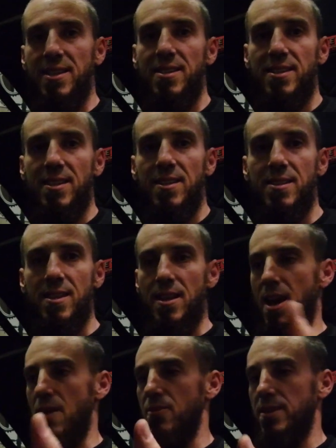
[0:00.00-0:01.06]
distance
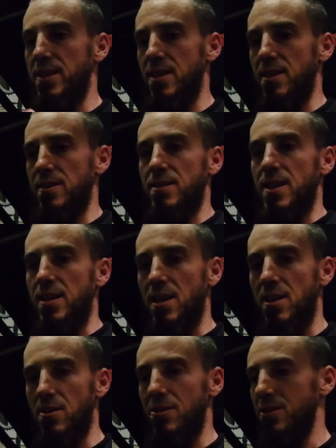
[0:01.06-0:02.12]
and everything is like
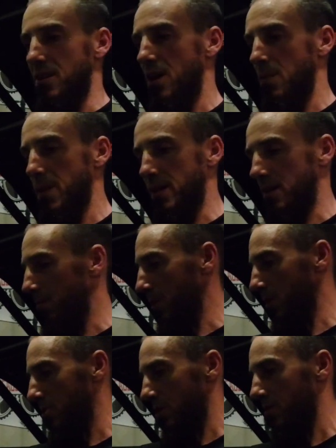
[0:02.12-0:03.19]
kind of ergonomic and
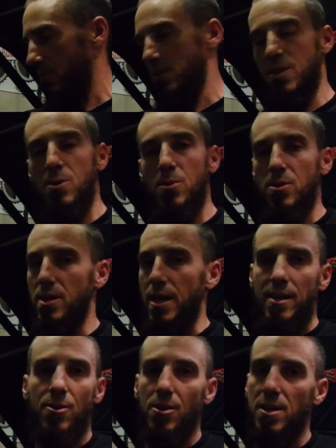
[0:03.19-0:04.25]
built just for you is
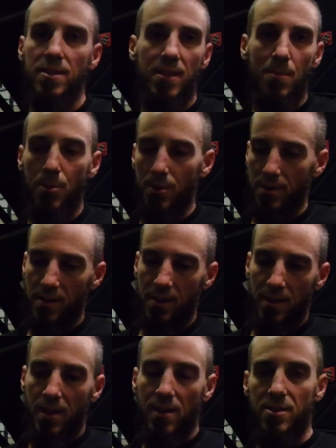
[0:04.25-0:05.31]
like crazy important.
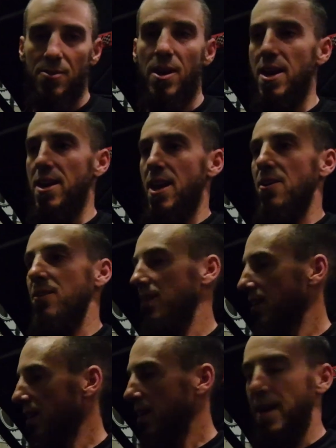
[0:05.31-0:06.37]
So right now
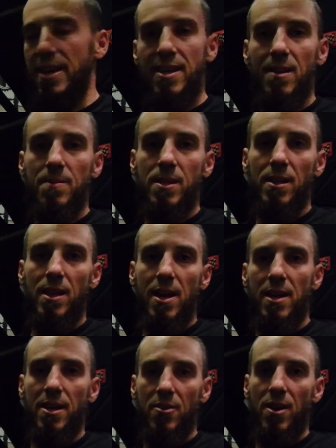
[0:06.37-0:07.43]
I can get up to the
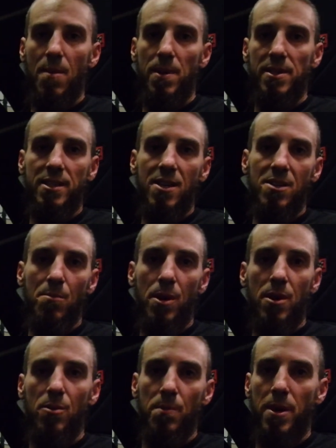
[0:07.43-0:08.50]
line, I can grab my staging
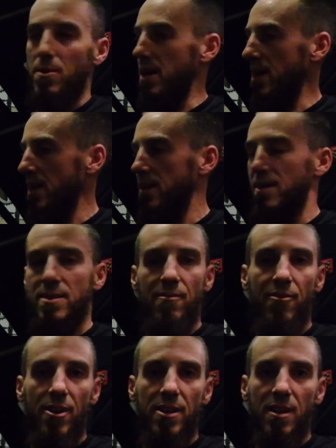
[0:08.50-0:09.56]
brake with my right hand, it's in
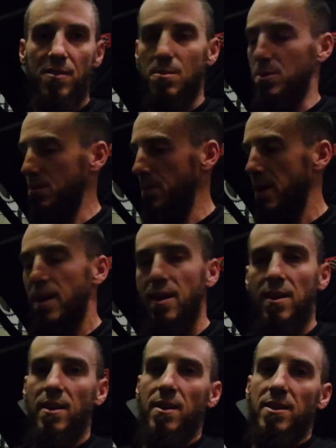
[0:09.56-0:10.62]
a very comfortable spot,
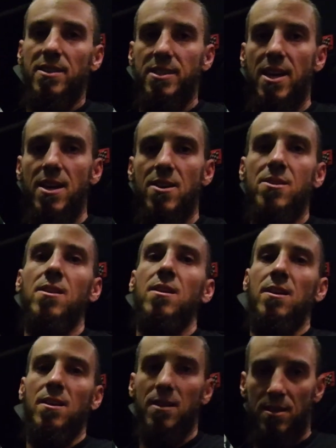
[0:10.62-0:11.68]
stage,
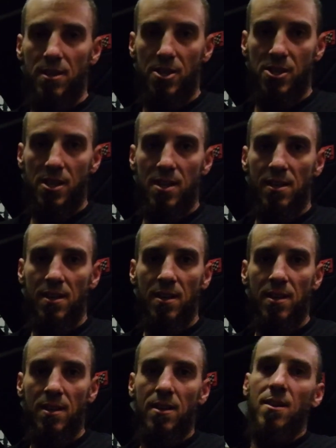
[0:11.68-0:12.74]
clutch in,
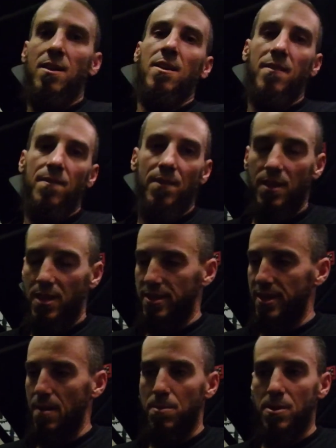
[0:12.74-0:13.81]
and
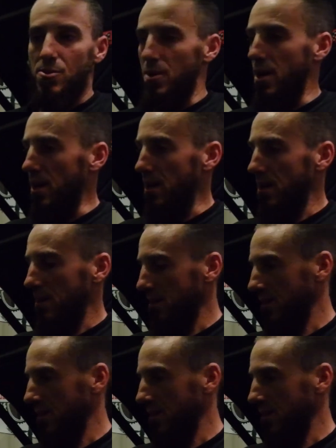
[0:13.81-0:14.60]
let that bitch ride.